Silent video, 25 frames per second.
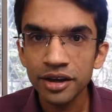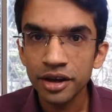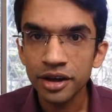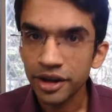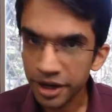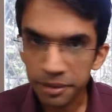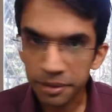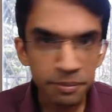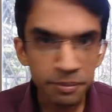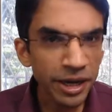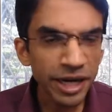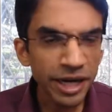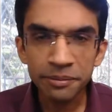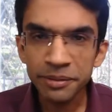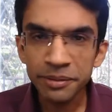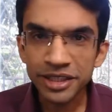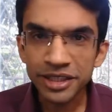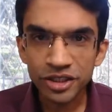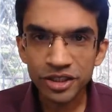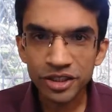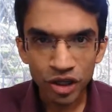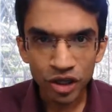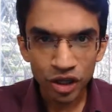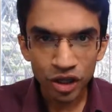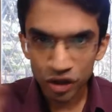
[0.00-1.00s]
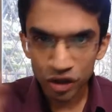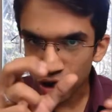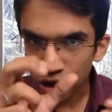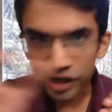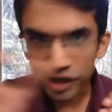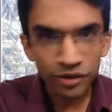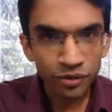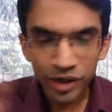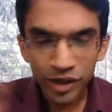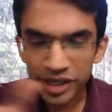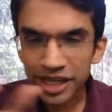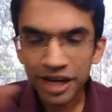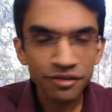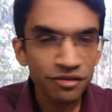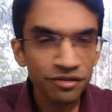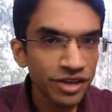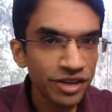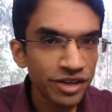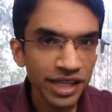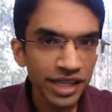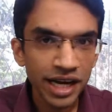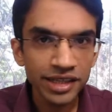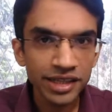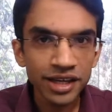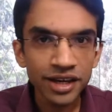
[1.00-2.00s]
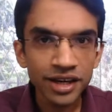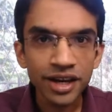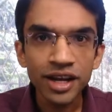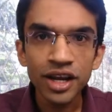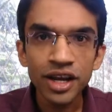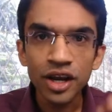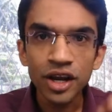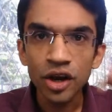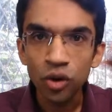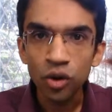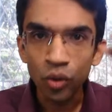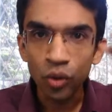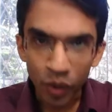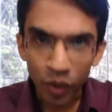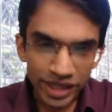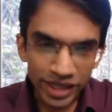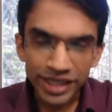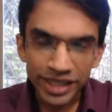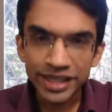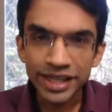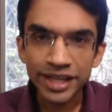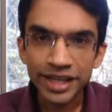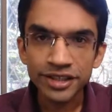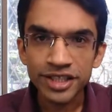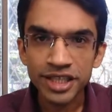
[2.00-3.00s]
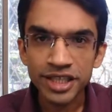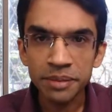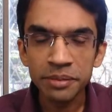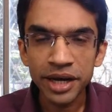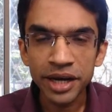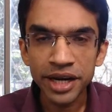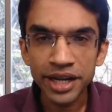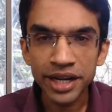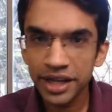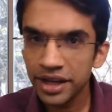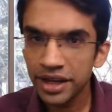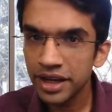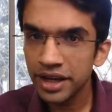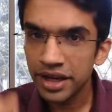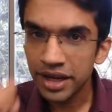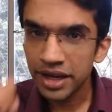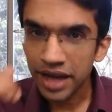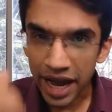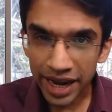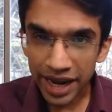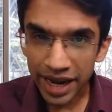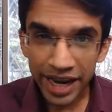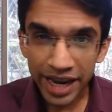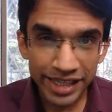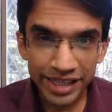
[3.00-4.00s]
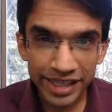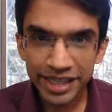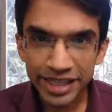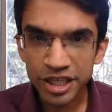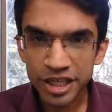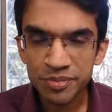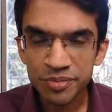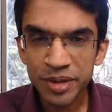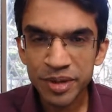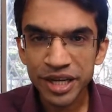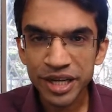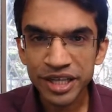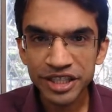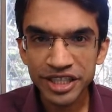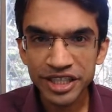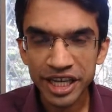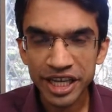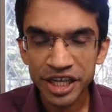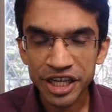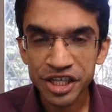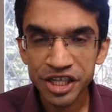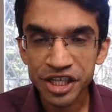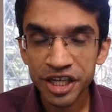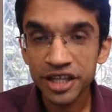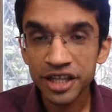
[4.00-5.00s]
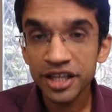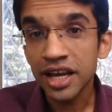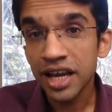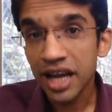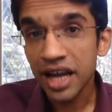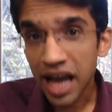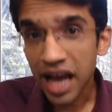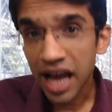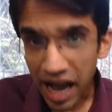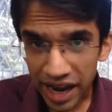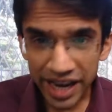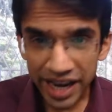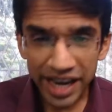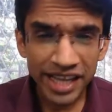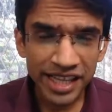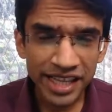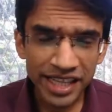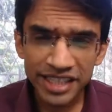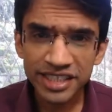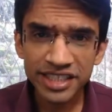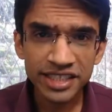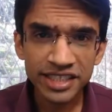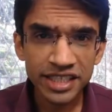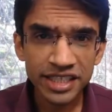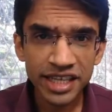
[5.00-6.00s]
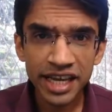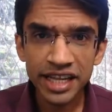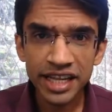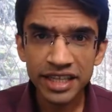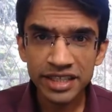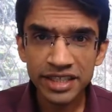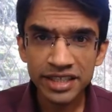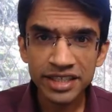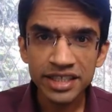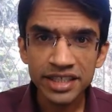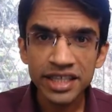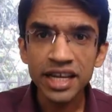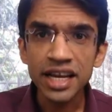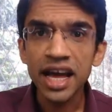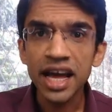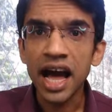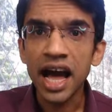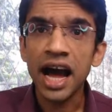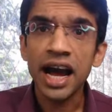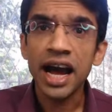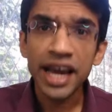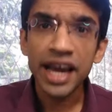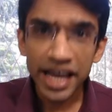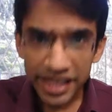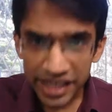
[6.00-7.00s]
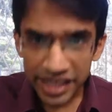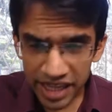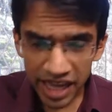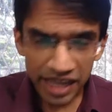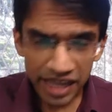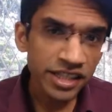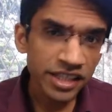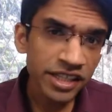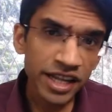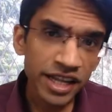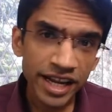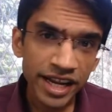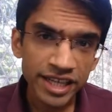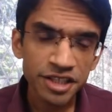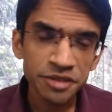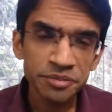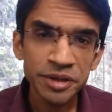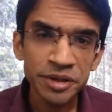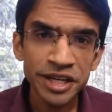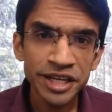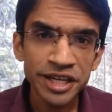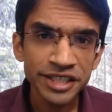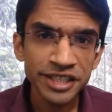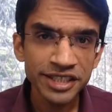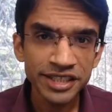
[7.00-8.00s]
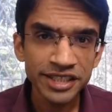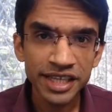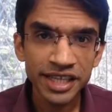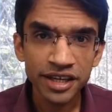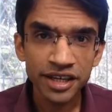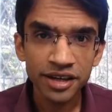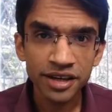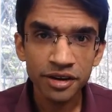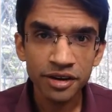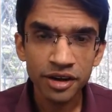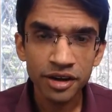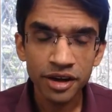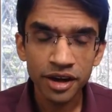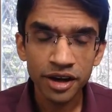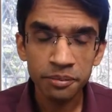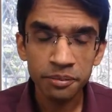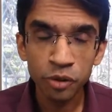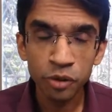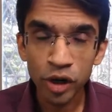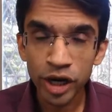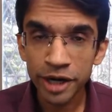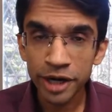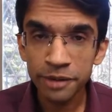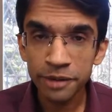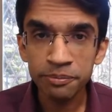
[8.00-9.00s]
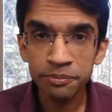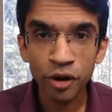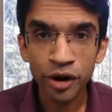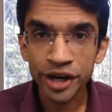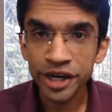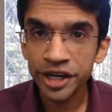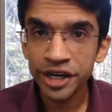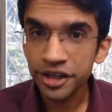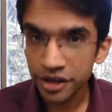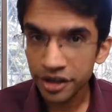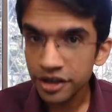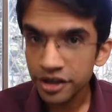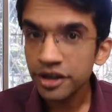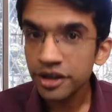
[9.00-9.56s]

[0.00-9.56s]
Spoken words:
Repeat means not one after the other, one in summary, again in experience section, again in skills, again in another experience bullet point.